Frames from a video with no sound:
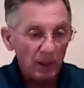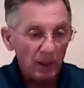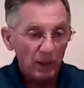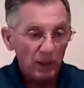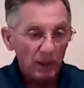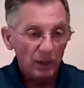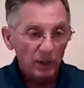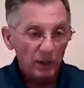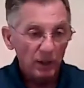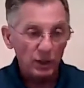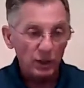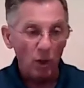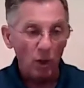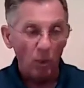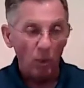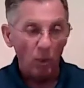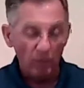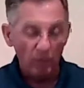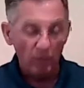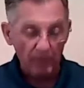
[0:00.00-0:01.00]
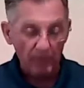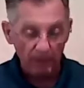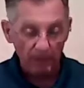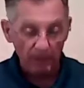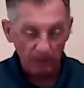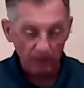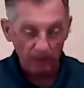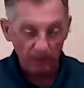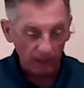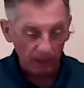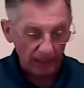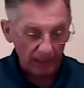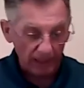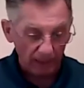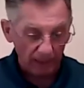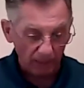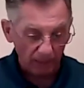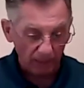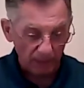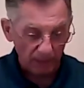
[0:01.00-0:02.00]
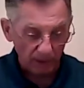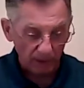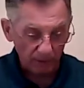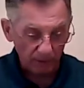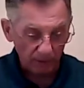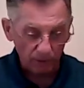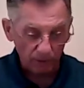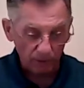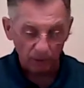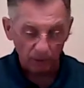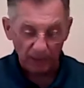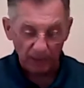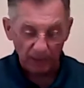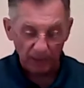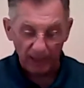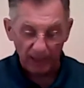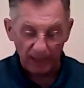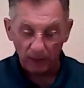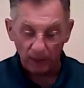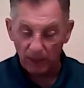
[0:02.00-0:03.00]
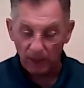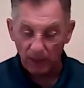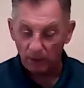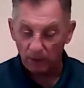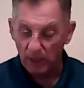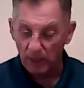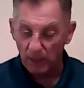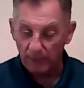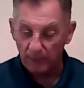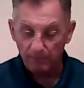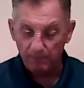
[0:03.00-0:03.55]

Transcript: So, again, let me turn the Geiger counter on.